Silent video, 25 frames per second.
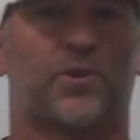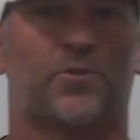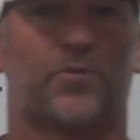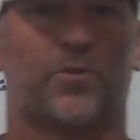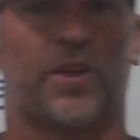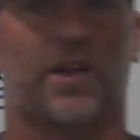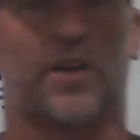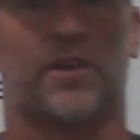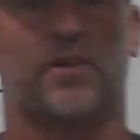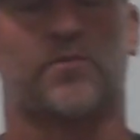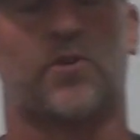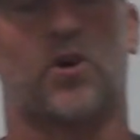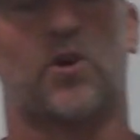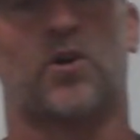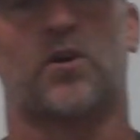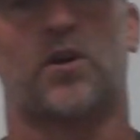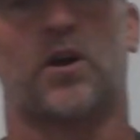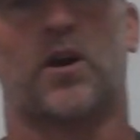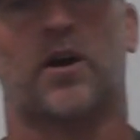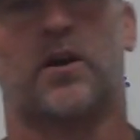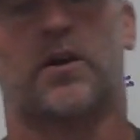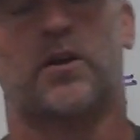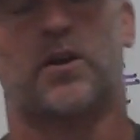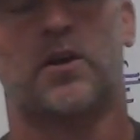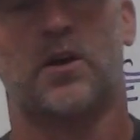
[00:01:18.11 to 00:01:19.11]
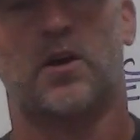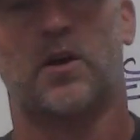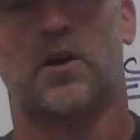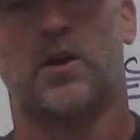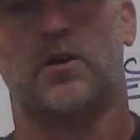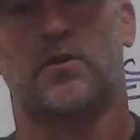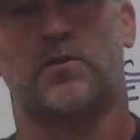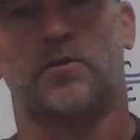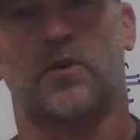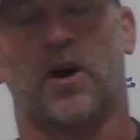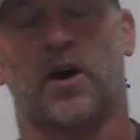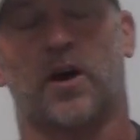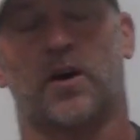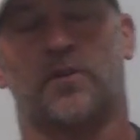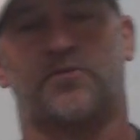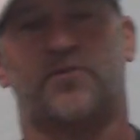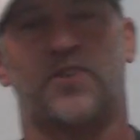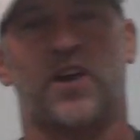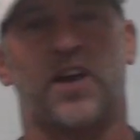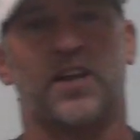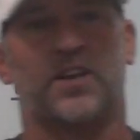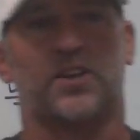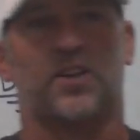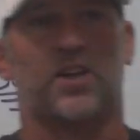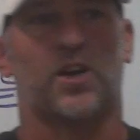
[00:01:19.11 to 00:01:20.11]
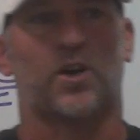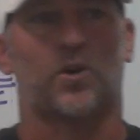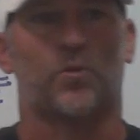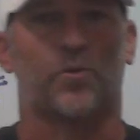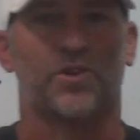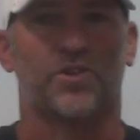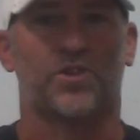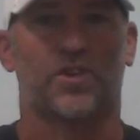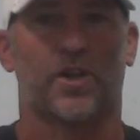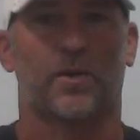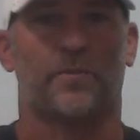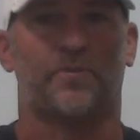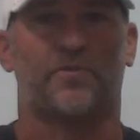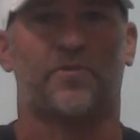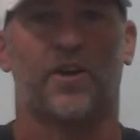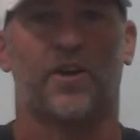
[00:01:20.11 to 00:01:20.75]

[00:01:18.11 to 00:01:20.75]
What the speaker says: us with any of our fan gear. We set up